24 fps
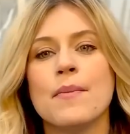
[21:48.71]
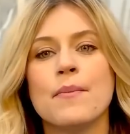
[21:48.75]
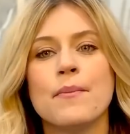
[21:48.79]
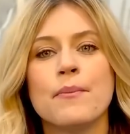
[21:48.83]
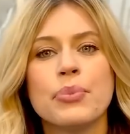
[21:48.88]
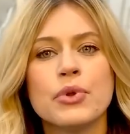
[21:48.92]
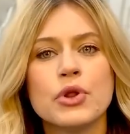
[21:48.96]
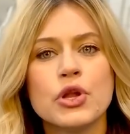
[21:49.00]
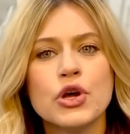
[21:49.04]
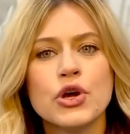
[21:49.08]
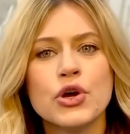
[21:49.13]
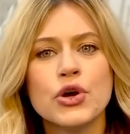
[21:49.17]

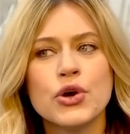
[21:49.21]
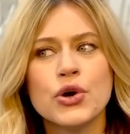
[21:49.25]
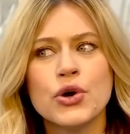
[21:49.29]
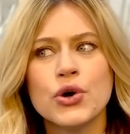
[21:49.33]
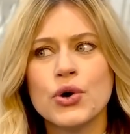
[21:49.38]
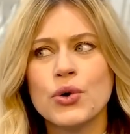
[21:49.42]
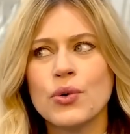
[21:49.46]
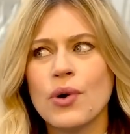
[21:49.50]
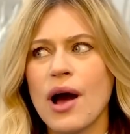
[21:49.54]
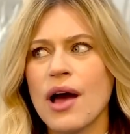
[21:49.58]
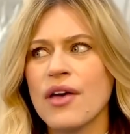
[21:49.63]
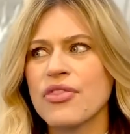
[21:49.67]

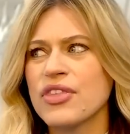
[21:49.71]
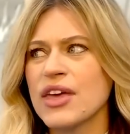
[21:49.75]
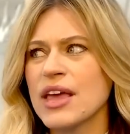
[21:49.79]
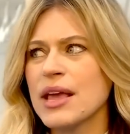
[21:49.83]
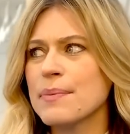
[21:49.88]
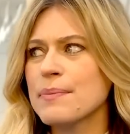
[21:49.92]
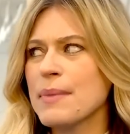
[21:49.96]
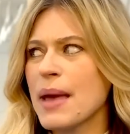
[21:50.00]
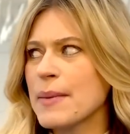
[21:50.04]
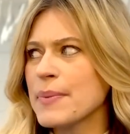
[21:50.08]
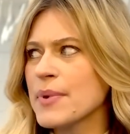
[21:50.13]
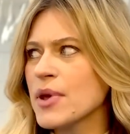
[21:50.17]
blue, I think
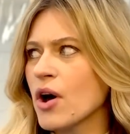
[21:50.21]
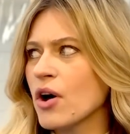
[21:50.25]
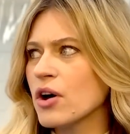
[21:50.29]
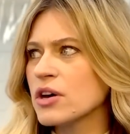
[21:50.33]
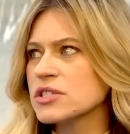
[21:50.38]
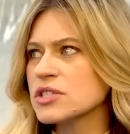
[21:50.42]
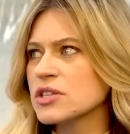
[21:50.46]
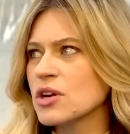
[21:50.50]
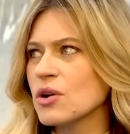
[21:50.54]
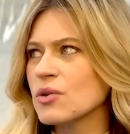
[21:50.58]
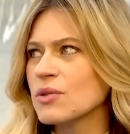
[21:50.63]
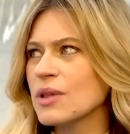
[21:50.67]
maybe
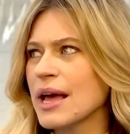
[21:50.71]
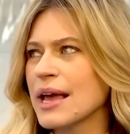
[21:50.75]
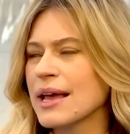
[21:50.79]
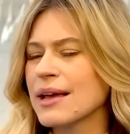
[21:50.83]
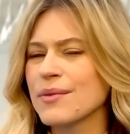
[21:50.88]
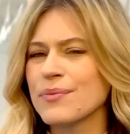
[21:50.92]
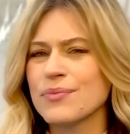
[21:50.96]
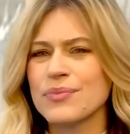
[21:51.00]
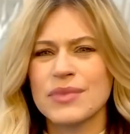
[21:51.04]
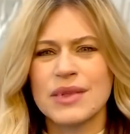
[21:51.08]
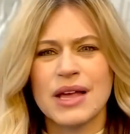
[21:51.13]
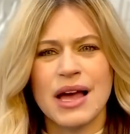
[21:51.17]
also like
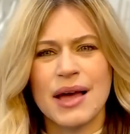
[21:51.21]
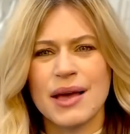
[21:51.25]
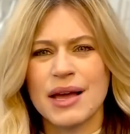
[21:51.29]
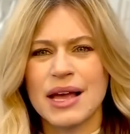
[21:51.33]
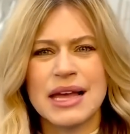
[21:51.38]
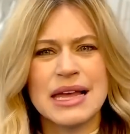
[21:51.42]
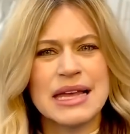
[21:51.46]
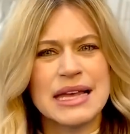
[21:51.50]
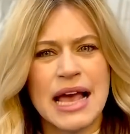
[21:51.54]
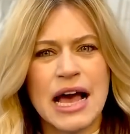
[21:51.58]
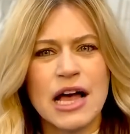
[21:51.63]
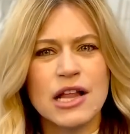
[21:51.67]
a
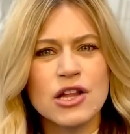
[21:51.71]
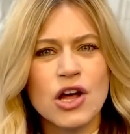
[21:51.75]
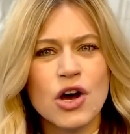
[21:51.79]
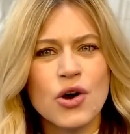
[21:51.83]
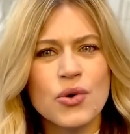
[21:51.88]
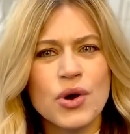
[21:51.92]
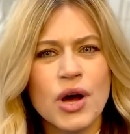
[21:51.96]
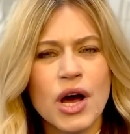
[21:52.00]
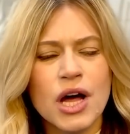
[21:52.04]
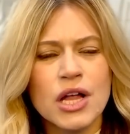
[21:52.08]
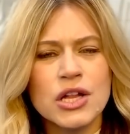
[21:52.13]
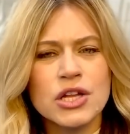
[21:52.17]
yellow
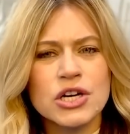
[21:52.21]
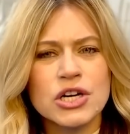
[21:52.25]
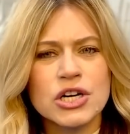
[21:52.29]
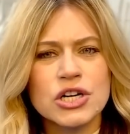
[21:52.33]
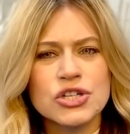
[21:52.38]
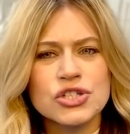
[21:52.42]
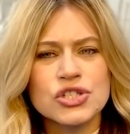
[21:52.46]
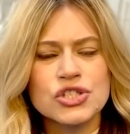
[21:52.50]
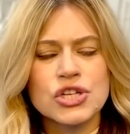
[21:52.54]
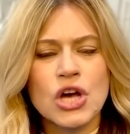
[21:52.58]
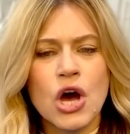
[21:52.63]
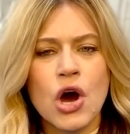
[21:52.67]
color.
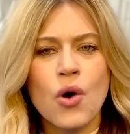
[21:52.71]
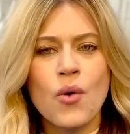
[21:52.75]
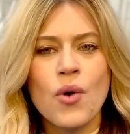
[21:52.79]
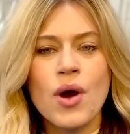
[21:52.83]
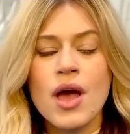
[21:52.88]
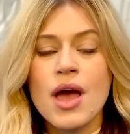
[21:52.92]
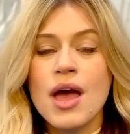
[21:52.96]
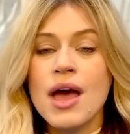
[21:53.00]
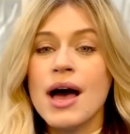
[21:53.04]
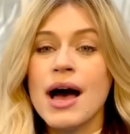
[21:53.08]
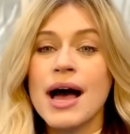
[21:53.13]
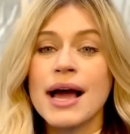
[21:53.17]
So
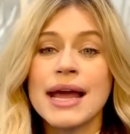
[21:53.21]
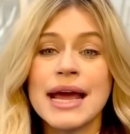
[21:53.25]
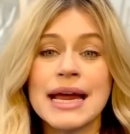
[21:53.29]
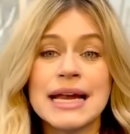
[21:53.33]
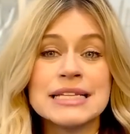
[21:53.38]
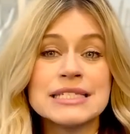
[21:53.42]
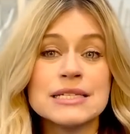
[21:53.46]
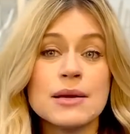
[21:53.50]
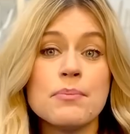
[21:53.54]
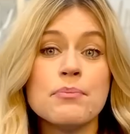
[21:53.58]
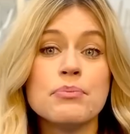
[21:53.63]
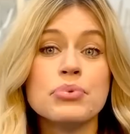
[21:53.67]
again,
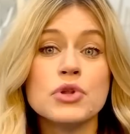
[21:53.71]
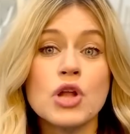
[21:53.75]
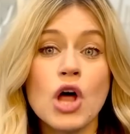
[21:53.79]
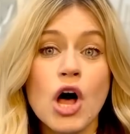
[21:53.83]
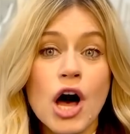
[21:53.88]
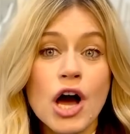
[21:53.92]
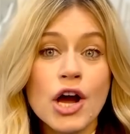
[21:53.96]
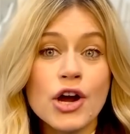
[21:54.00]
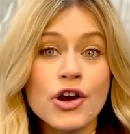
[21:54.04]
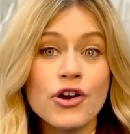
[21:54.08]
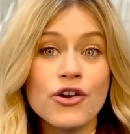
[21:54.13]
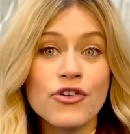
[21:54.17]
it's a
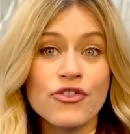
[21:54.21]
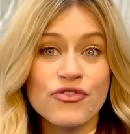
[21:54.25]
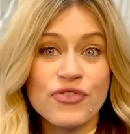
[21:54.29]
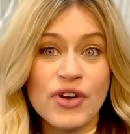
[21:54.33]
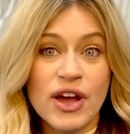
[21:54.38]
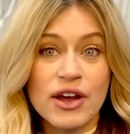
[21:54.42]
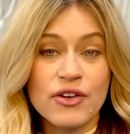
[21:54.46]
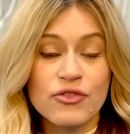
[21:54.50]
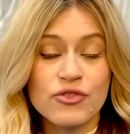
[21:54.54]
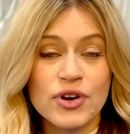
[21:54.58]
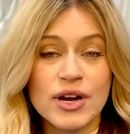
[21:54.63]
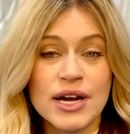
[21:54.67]
blogger
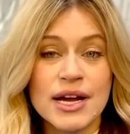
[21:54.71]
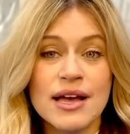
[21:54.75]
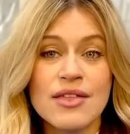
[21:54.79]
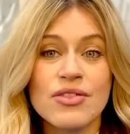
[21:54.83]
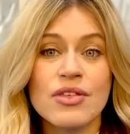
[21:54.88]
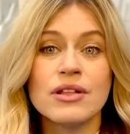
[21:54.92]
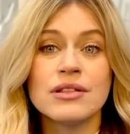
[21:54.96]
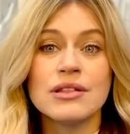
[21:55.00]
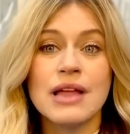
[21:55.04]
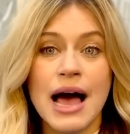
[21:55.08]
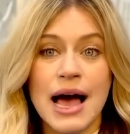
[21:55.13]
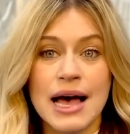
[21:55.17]
favorite. The
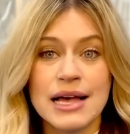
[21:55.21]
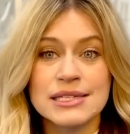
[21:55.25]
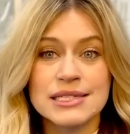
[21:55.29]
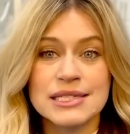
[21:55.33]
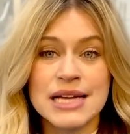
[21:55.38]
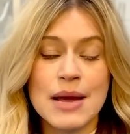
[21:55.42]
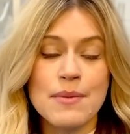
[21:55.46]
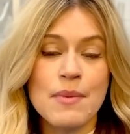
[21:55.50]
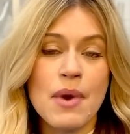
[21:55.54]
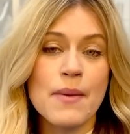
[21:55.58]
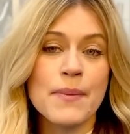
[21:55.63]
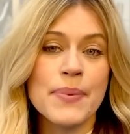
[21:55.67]
last
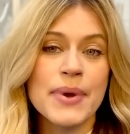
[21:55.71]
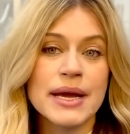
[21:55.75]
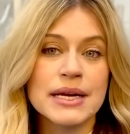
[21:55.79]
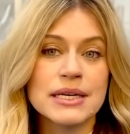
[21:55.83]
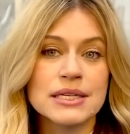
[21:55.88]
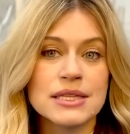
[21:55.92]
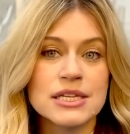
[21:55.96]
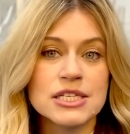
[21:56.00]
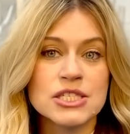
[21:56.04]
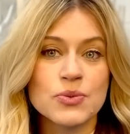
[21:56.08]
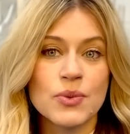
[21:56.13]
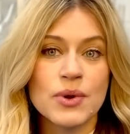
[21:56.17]
time I picked
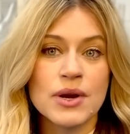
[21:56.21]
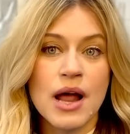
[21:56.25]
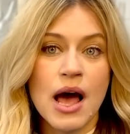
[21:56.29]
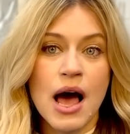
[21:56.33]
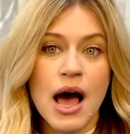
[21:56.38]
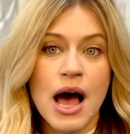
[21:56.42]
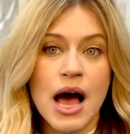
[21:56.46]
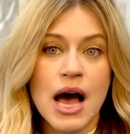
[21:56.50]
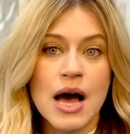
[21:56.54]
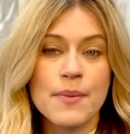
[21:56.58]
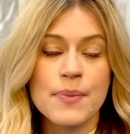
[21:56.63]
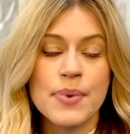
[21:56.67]
this one
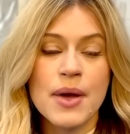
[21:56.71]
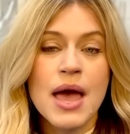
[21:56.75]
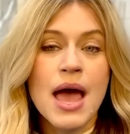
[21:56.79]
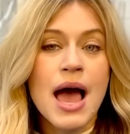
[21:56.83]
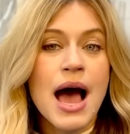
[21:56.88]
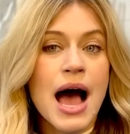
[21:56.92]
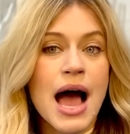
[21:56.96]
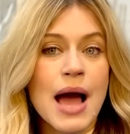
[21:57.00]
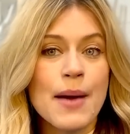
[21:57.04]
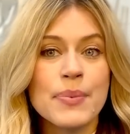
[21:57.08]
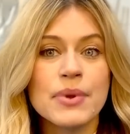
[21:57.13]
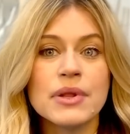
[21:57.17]
up,
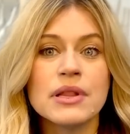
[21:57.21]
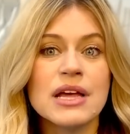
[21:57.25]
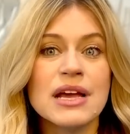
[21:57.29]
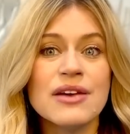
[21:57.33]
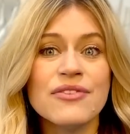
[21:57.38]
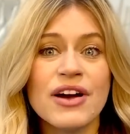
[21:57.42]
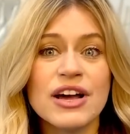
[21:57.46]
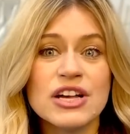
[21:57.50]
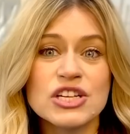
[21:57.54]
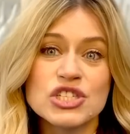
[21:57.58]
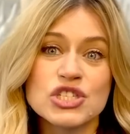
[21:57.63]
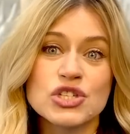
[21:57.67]
I believe
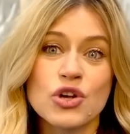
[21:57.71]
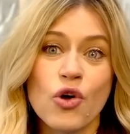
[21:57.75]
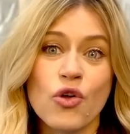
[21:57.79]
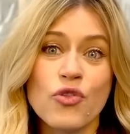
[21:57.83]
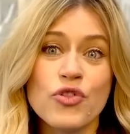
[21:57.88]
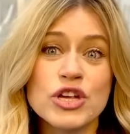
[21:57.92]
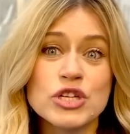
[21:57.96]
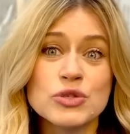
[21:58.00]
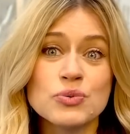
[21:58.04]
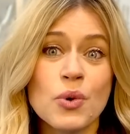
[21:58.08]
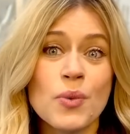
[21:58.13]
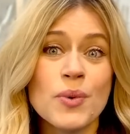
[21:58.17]
I sold
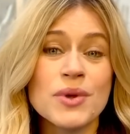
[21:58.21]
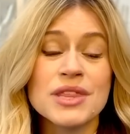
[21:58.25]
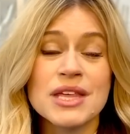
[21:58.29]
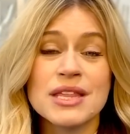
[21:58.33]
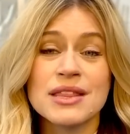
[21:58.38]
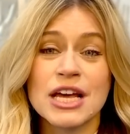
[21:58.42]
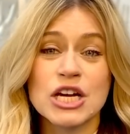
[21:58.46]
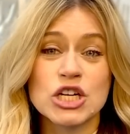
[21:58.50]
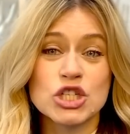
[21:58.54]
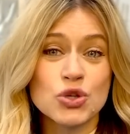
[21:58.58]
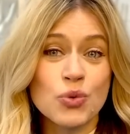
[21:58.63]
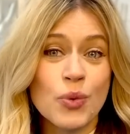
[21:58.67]
this one within
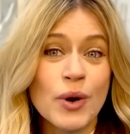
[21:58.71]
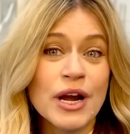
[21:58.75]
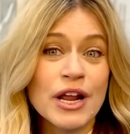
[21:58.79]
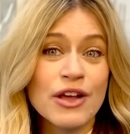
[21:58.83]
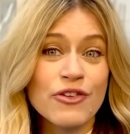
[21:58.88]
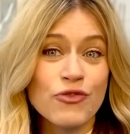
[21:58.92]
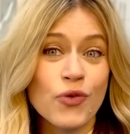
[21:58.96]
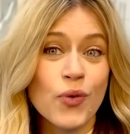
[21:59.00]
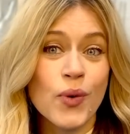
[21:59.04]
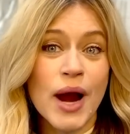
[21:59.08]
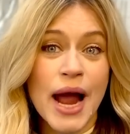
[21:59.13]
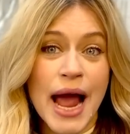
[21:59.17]
like
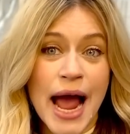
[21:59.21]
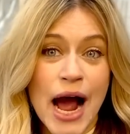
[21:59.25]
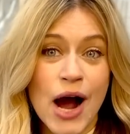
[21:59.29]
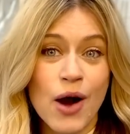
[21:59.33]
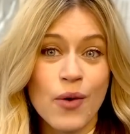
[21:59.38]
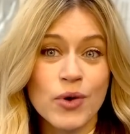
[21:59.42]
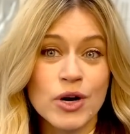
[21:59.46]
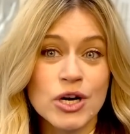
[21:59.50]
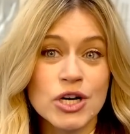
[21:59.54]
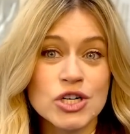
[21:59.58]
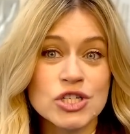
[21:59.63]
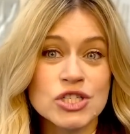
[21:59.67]
24
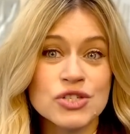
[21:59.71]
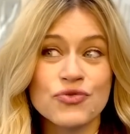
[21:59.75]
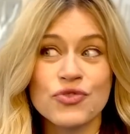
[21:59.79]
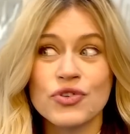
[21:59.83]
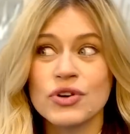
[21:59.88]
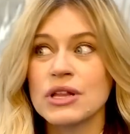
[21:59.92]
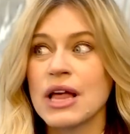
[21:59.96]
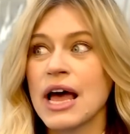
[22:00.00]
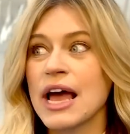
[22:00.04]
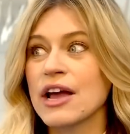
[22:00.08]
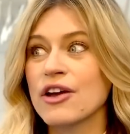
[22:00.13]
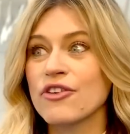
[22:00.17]
hours for
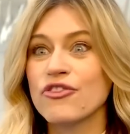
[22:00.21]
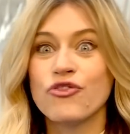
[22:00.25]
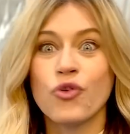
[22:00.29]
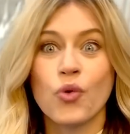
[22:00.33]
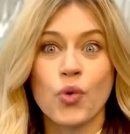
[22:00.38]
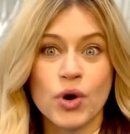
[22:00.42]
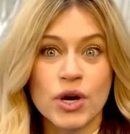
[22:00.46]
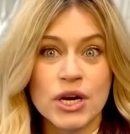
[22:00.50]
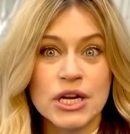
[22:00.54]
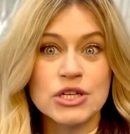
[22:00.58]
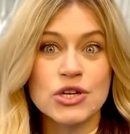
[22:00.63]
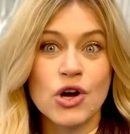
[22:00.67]
like
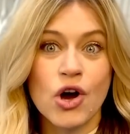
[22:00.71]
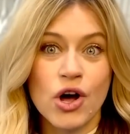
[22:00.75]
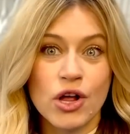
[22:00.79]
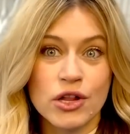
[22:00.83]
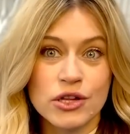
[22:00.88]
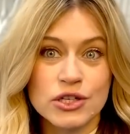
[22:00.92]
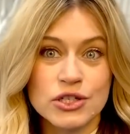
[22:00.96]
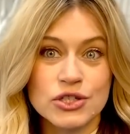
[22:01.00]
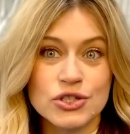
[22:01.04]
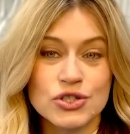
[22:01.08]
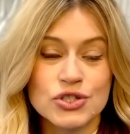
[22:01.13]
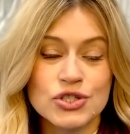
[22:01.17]

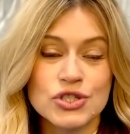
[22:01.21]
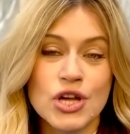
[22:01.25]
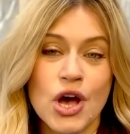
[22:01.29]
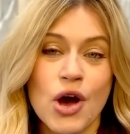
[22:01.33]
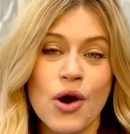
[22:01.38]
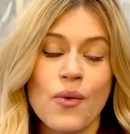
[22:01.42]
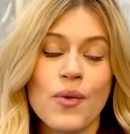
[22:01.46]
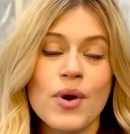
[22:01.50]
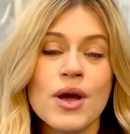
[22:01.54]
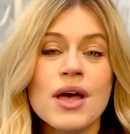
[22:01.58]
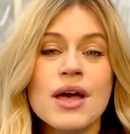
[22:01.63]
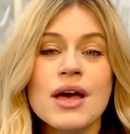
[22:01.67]
$40. So
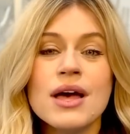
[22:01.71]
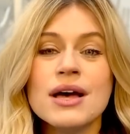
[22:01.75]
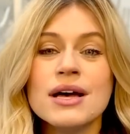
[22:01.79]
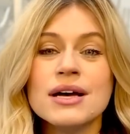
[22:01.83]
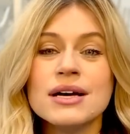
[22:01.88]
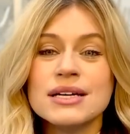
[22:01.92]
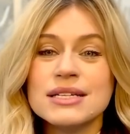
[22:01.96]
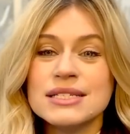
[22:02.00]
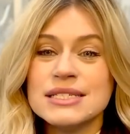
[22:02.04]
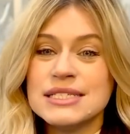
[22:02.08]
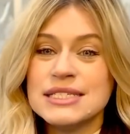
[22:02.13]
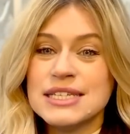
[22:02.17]

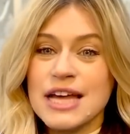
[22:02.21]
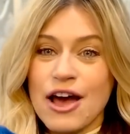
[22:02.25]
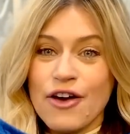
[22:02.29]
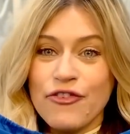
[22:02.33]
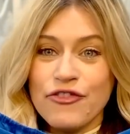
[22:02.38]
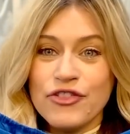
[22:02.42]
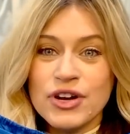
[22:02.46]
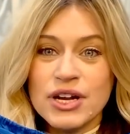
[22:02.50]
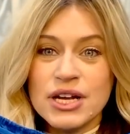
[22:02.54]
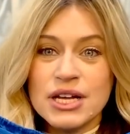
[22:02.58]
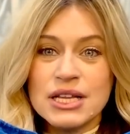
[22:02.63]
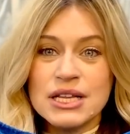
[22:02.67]

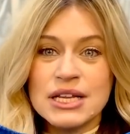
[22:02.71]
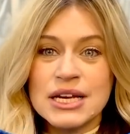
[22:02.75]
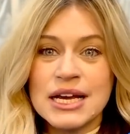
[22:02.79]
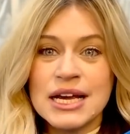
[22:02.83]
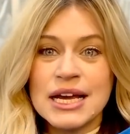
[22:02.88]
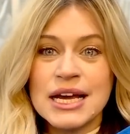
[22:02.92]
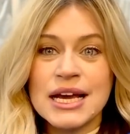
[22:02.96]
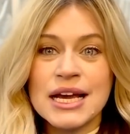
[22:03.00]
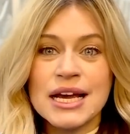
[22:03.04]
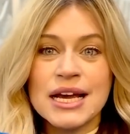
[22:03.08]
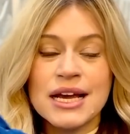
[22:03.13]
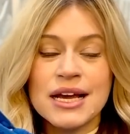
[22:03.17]

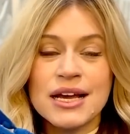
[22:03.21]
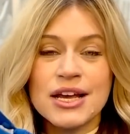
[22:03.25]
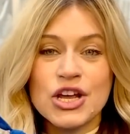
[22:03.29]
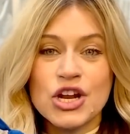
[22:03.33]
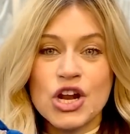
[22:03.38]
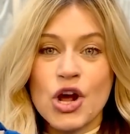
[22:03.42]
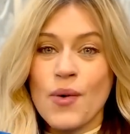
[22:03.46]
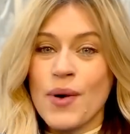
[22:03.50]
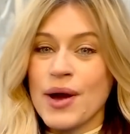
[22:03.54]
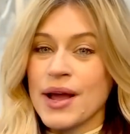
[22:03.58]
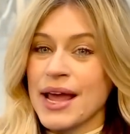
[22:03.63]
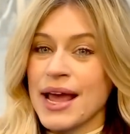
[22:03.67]
definitely, you
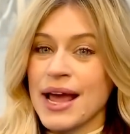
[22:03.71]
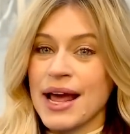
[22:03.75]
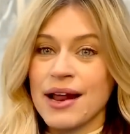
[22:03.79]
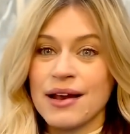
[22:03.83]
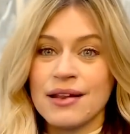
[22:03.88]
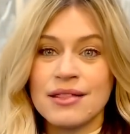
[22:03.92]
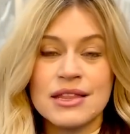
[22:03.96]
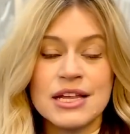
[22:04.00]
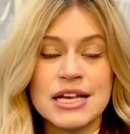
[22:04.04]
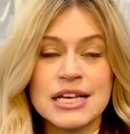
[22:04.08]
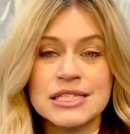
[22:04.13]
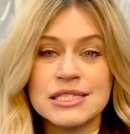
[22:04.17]
know,
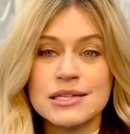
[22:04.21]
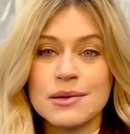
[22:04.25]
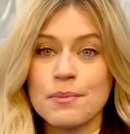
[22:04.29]
again, these